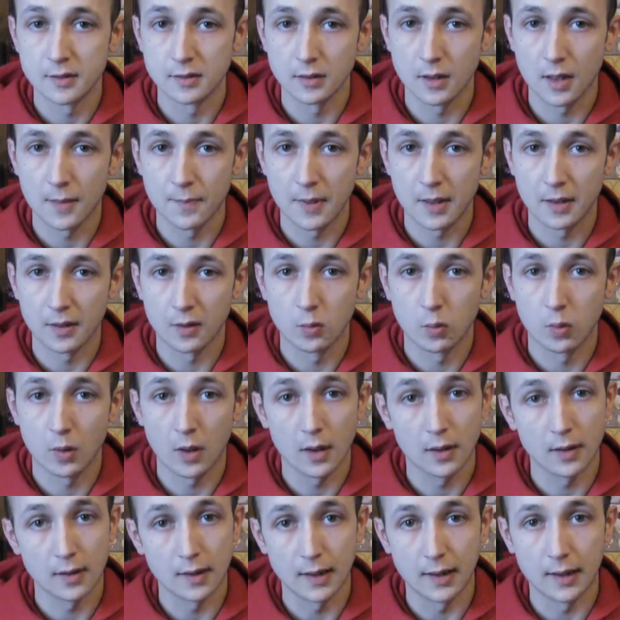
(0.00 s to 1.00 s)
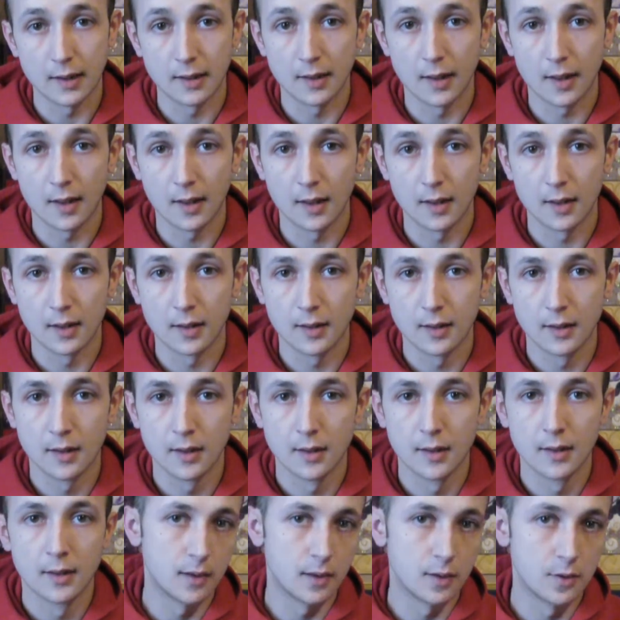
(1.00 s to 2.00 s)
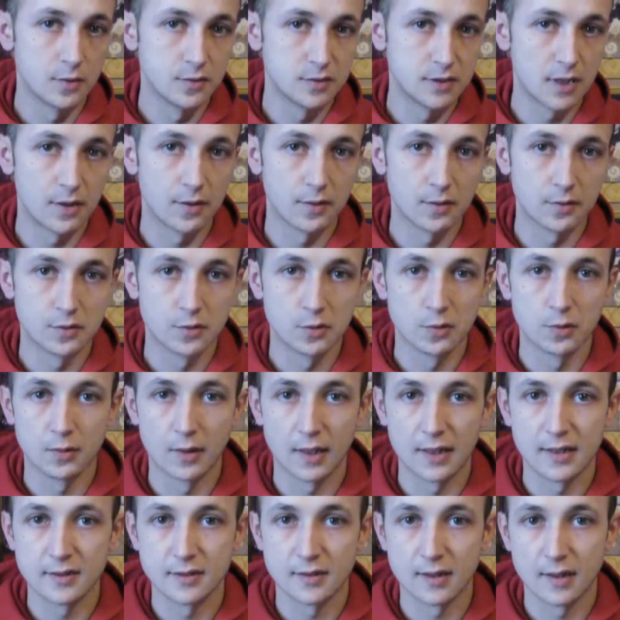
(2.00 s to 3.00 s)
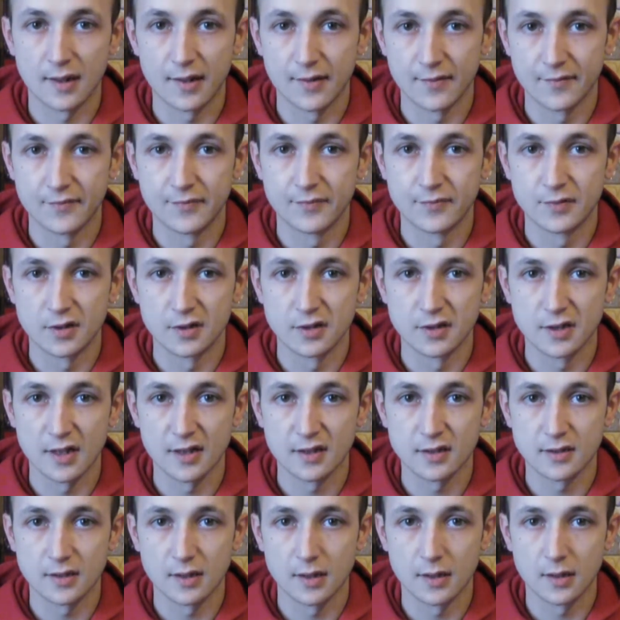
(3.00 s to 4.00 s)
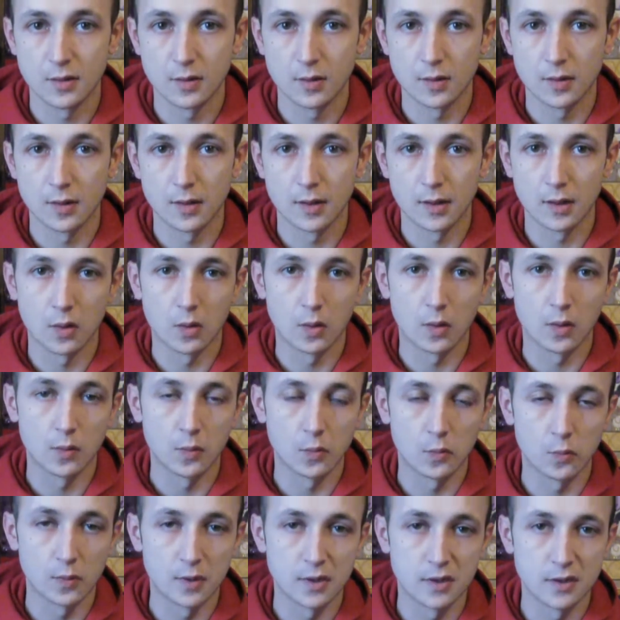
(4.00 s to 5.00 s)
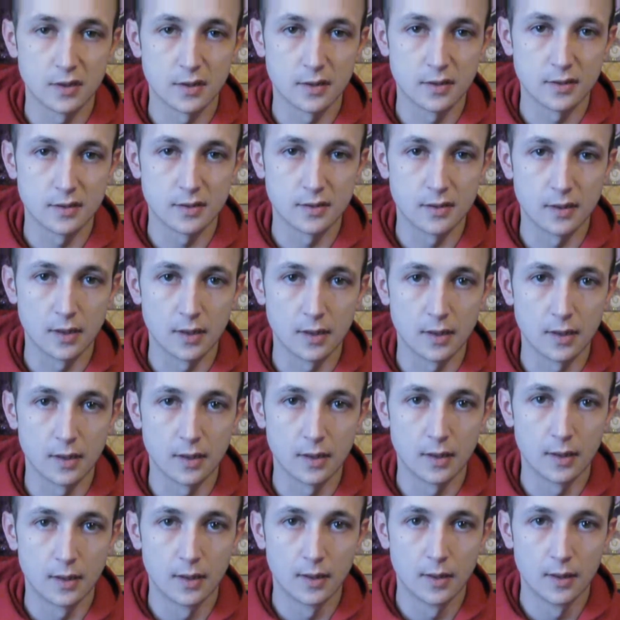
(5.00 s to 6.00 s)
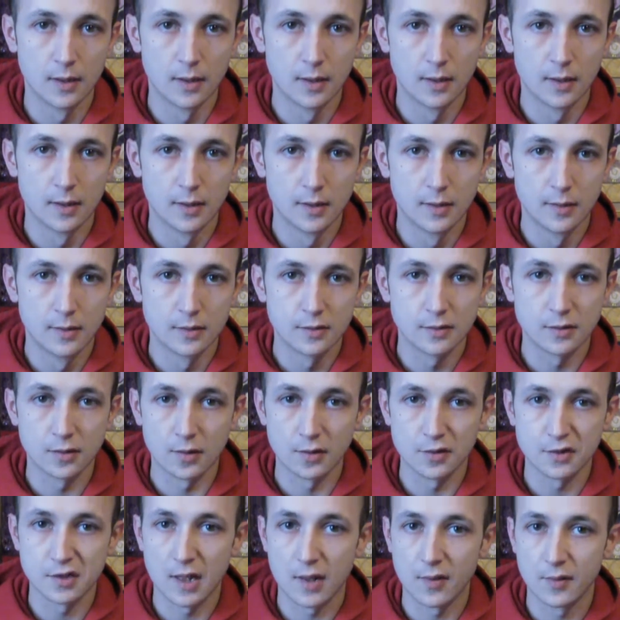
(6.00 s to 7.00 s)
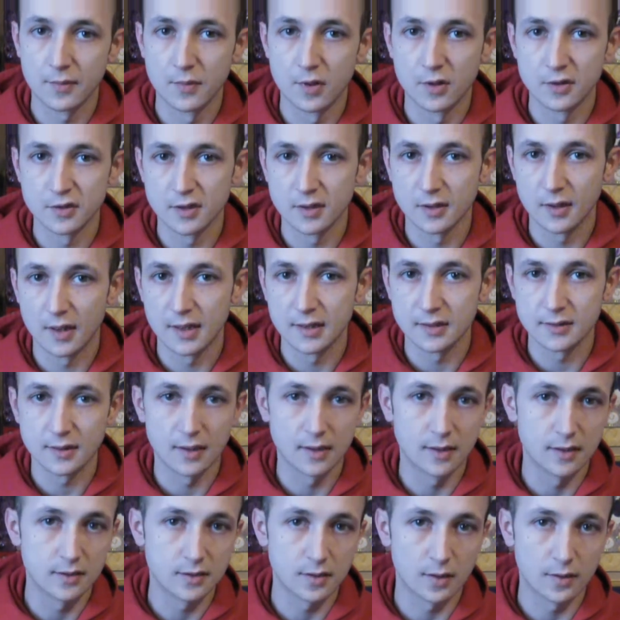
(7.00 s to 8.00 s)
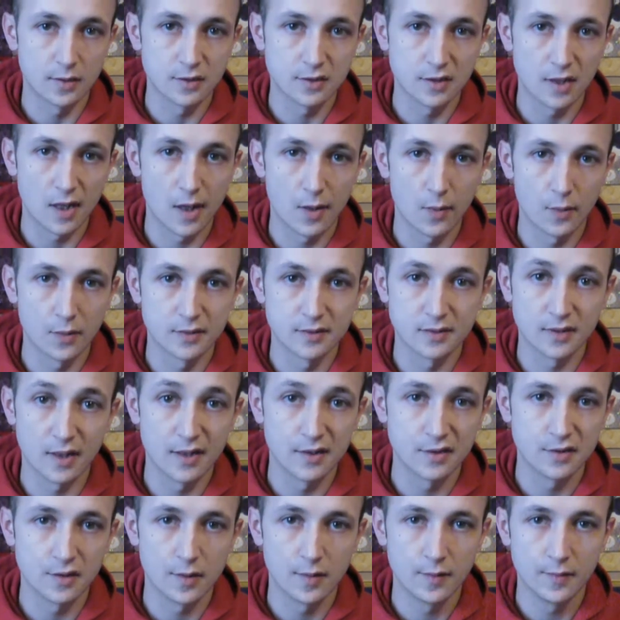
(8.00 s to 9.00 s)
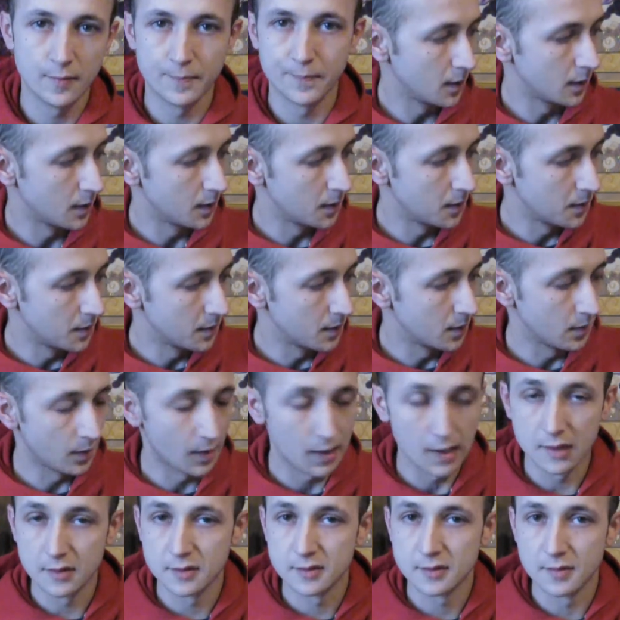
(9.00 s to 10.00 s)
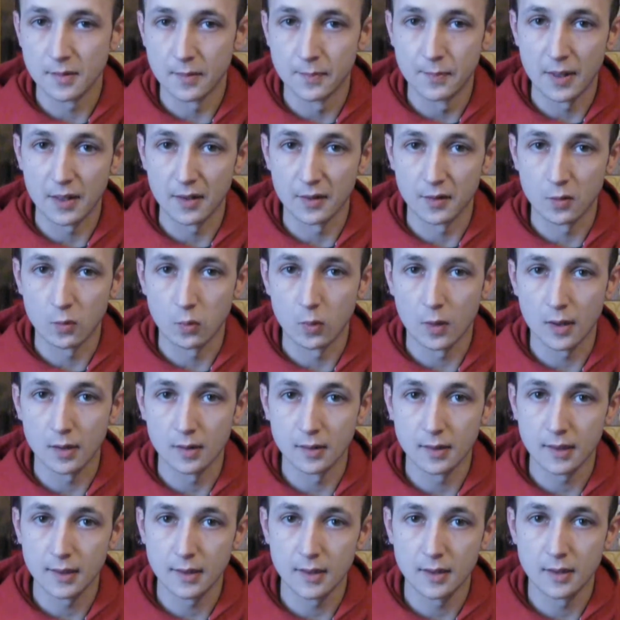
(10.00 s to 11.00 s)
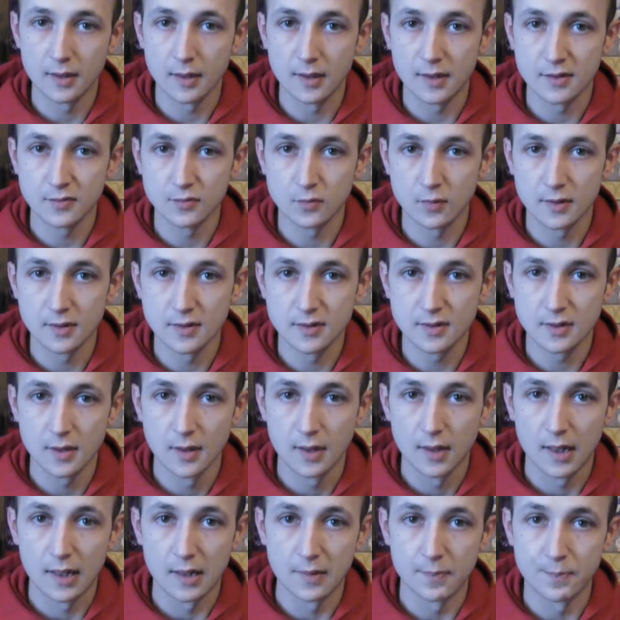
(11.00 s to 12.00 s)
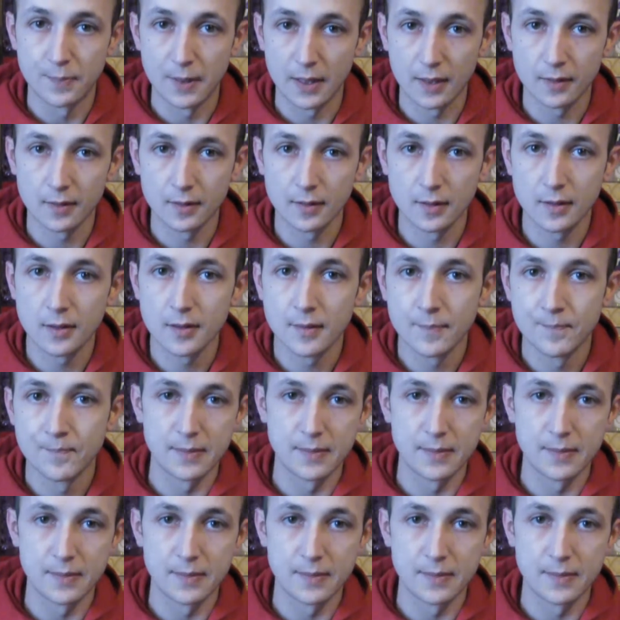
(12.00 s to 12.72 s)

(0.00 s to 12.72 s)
a lot better quality than those other two lights that I've suggested, which is the Star Shower Motion Lights and the Star Shower Slideshow. The lights are better quality than these ones, bigger,